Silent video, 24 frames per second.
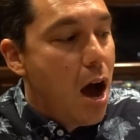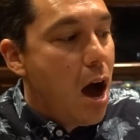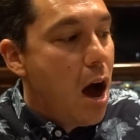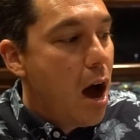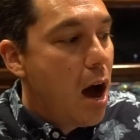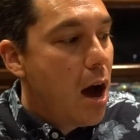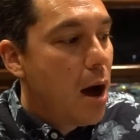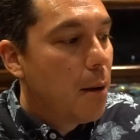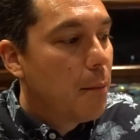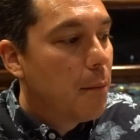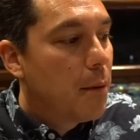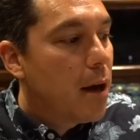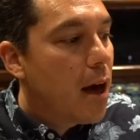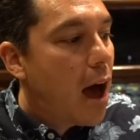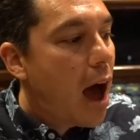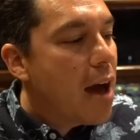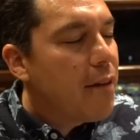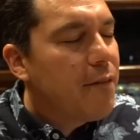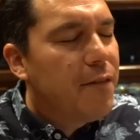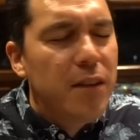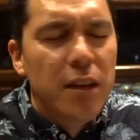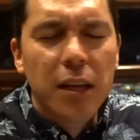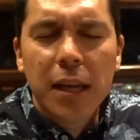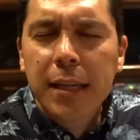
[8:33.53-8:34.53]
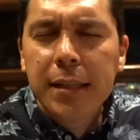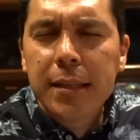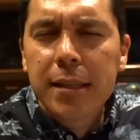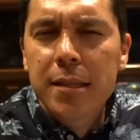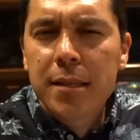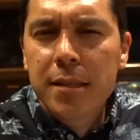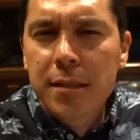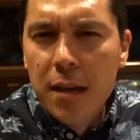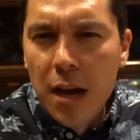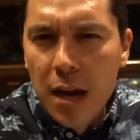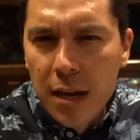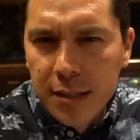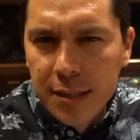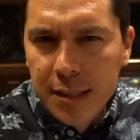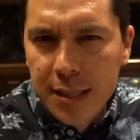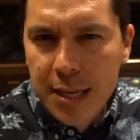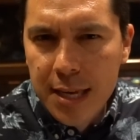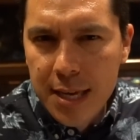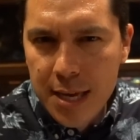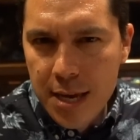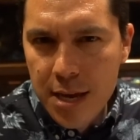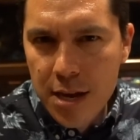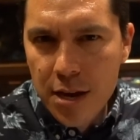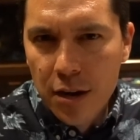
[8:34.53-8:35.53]
Um, I feel like the sauce
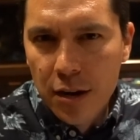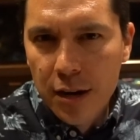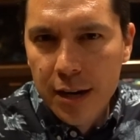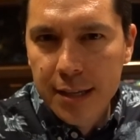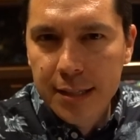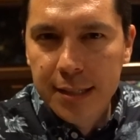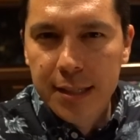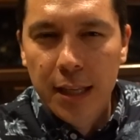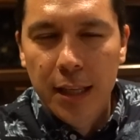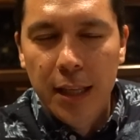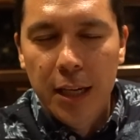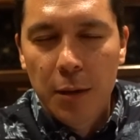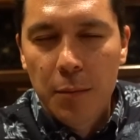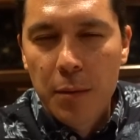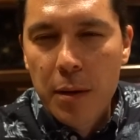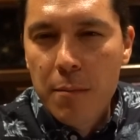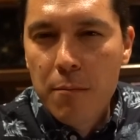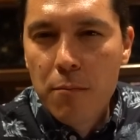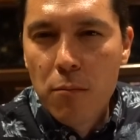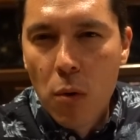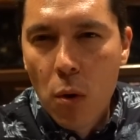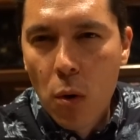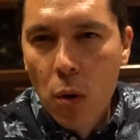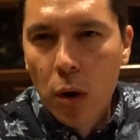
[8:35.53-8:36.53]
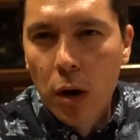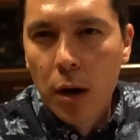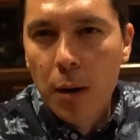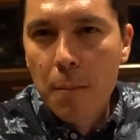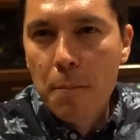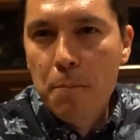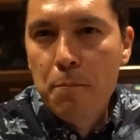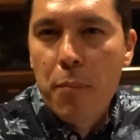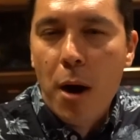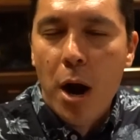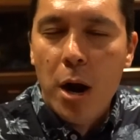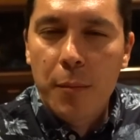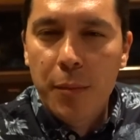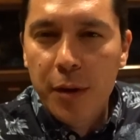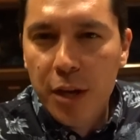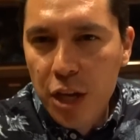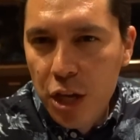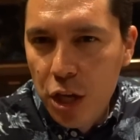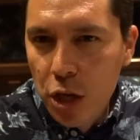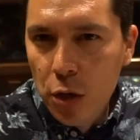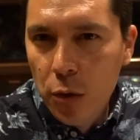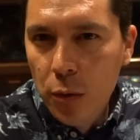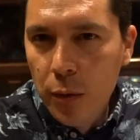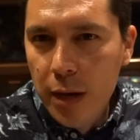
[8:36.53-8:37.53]
here is a little bit more
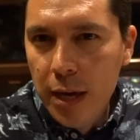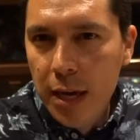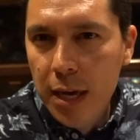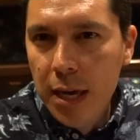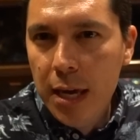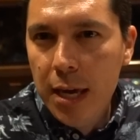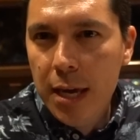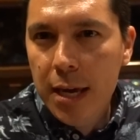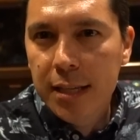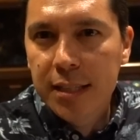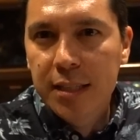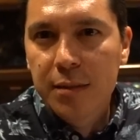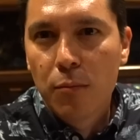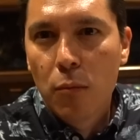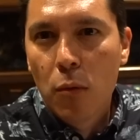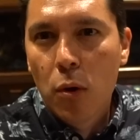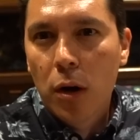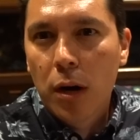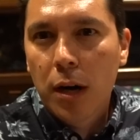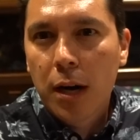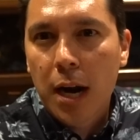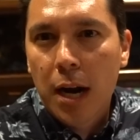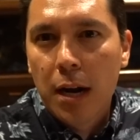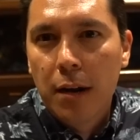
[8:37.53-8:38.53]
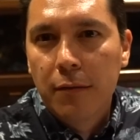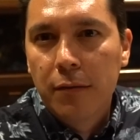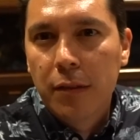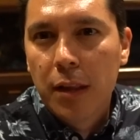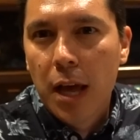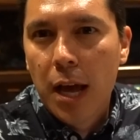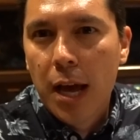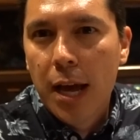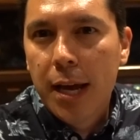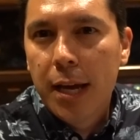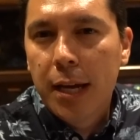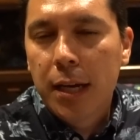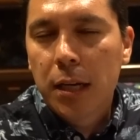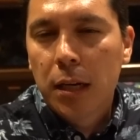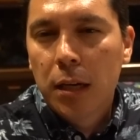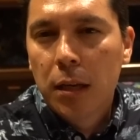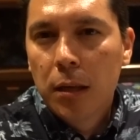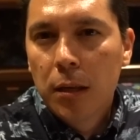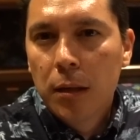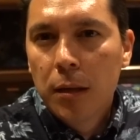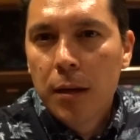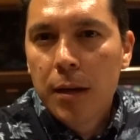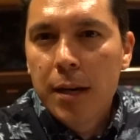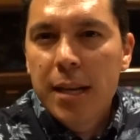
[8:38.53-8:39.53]
barbecue-y. It's more it's very kind of like, like southern
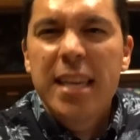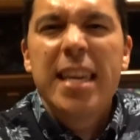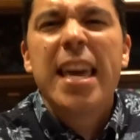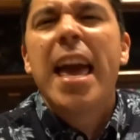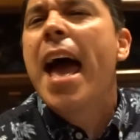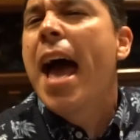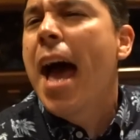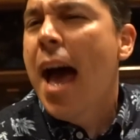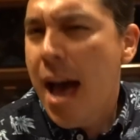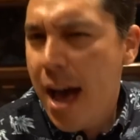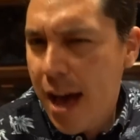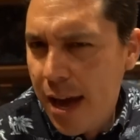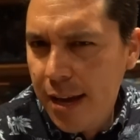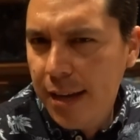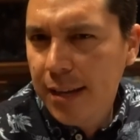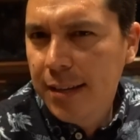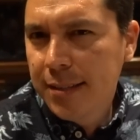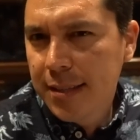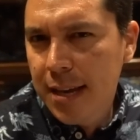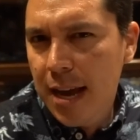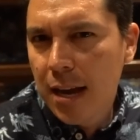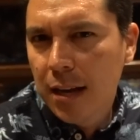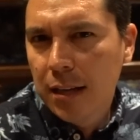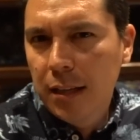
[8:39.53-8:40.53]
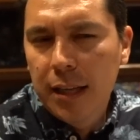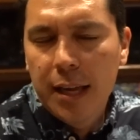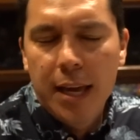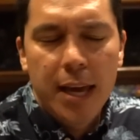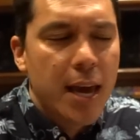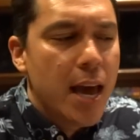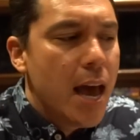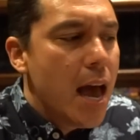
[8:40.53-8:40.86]
style. Yeah, yeah, exactly.